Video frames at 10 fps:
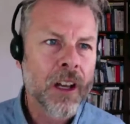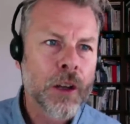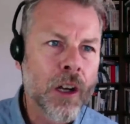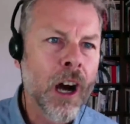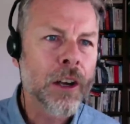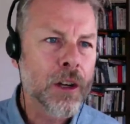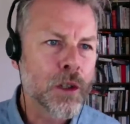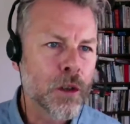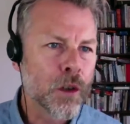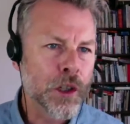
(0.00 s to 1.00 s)
You can't use
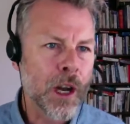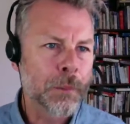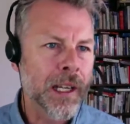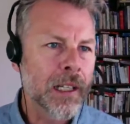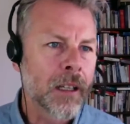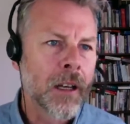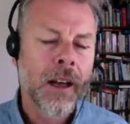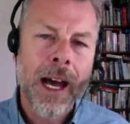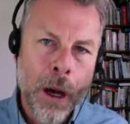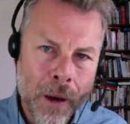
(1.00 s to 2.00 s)
Google Shopping.
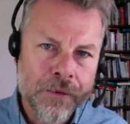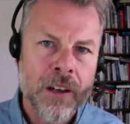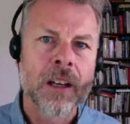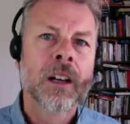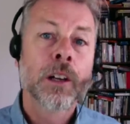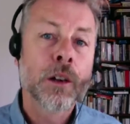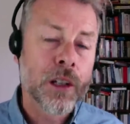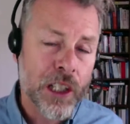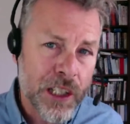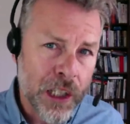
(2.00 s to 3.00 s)
However, you
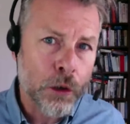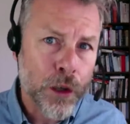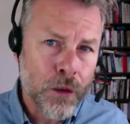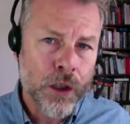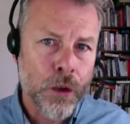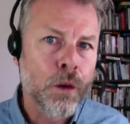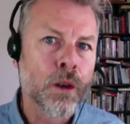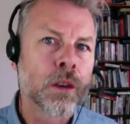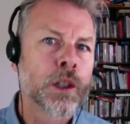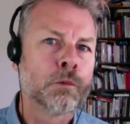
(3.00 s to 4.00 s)
should still use
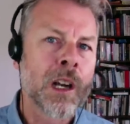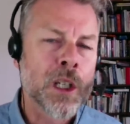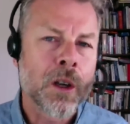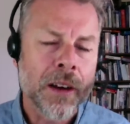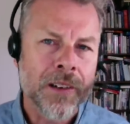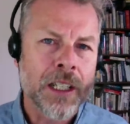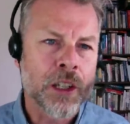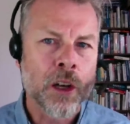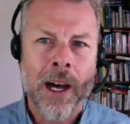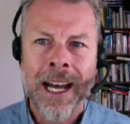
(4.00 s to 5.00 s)
Google to run traffic to
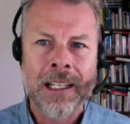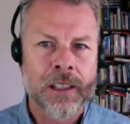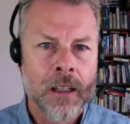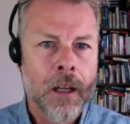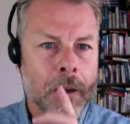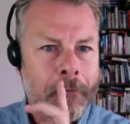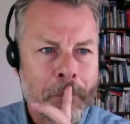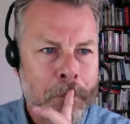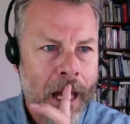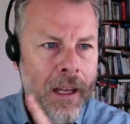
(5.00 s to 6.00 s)
your ads.
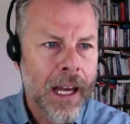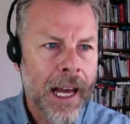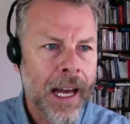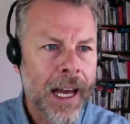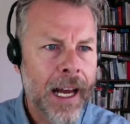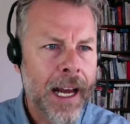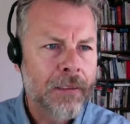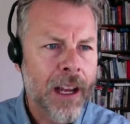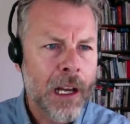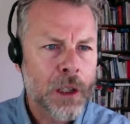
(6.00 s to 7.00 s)
Uh,
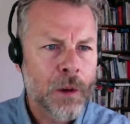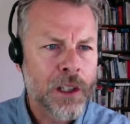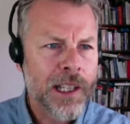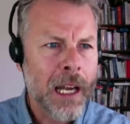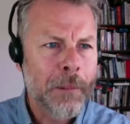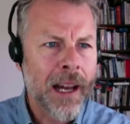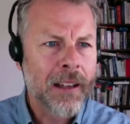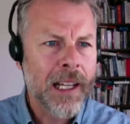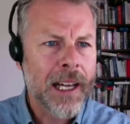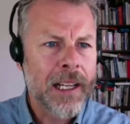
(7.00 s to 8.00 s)
anything else I want to say about
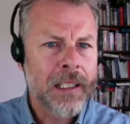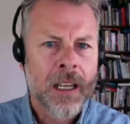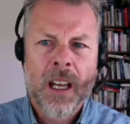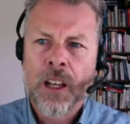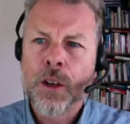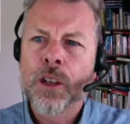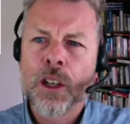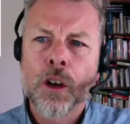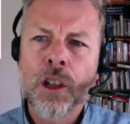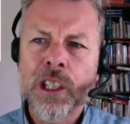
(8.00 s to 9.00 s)
that? You should
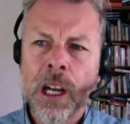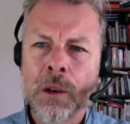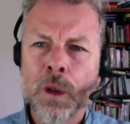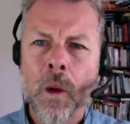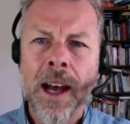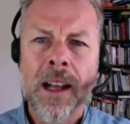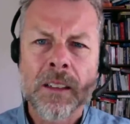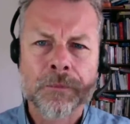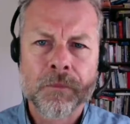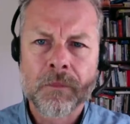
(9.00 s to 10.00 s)
also, as
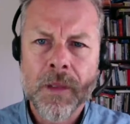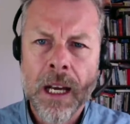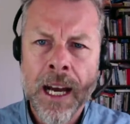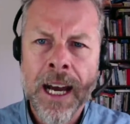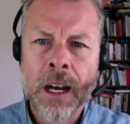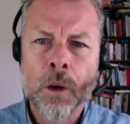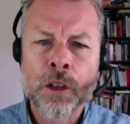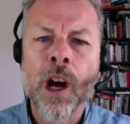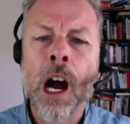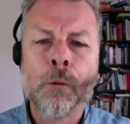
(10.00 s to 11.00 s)
well, uh,
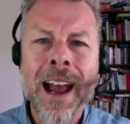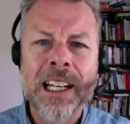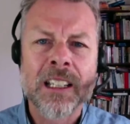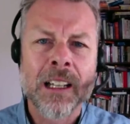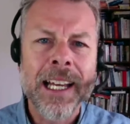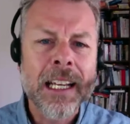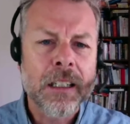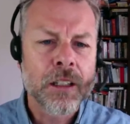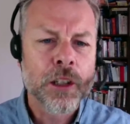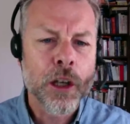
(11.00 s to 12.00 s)
direct link
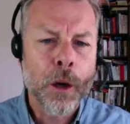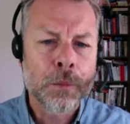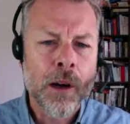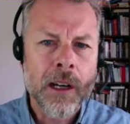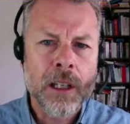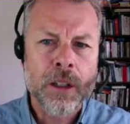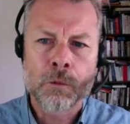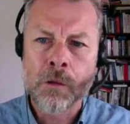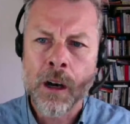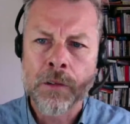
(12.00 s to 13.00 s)
to your product
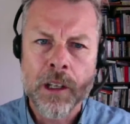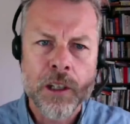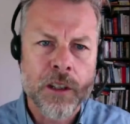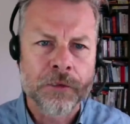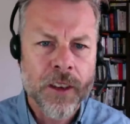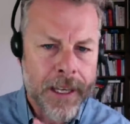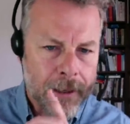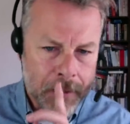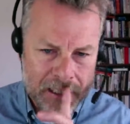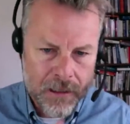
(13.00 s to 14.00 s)
rather than something
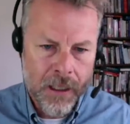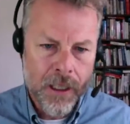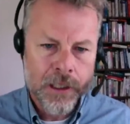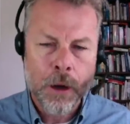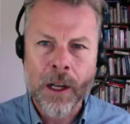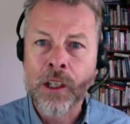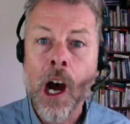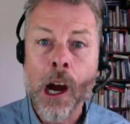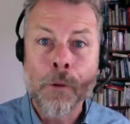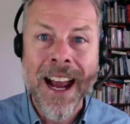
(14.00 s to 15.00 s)
else. So a
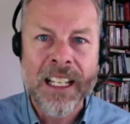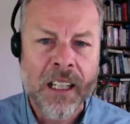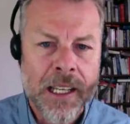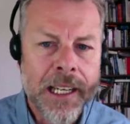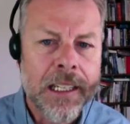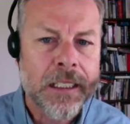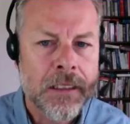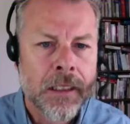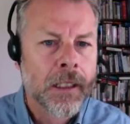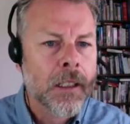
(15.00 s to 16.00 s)
direct link
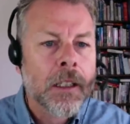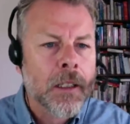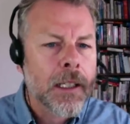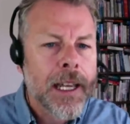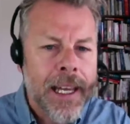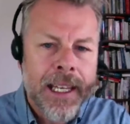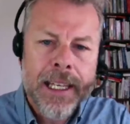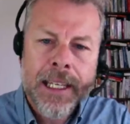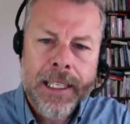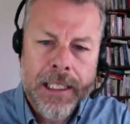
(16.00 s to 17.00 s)

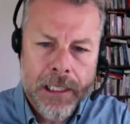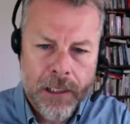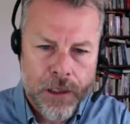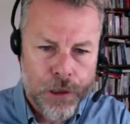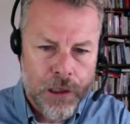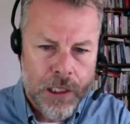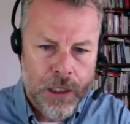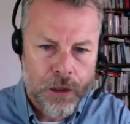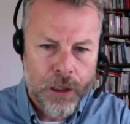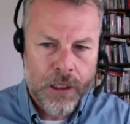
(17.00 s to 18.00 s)
is, let's
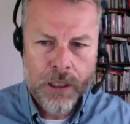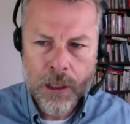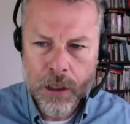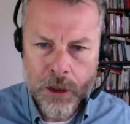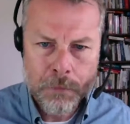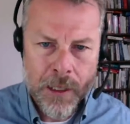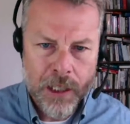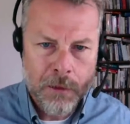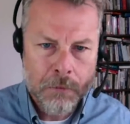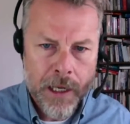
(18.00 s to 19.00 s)
just cost somebody
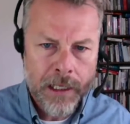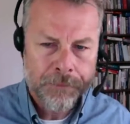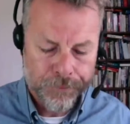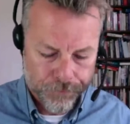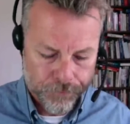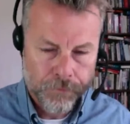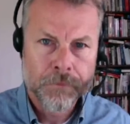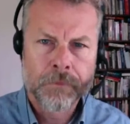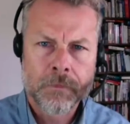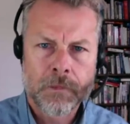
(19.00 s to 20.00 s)
some money.
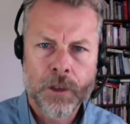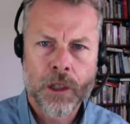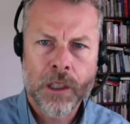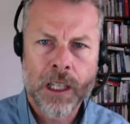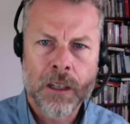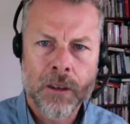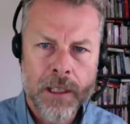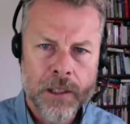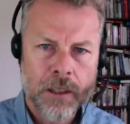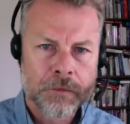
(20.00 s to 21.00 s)
Let's just click on
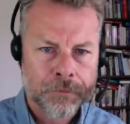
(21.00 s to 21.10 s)
this.